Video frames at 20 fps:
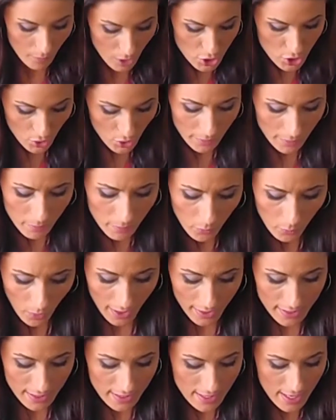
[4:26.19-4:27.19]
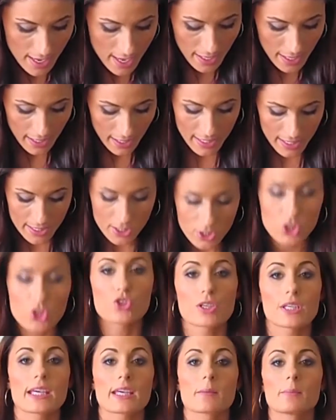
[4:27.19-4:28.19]
So number one is
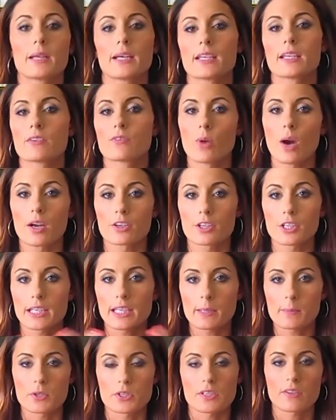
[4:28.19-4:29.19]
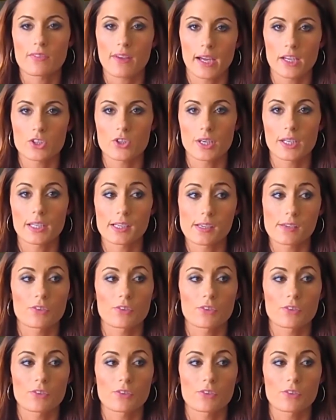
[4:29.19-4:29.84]
drinking plenty of water to keep yourself hydrated.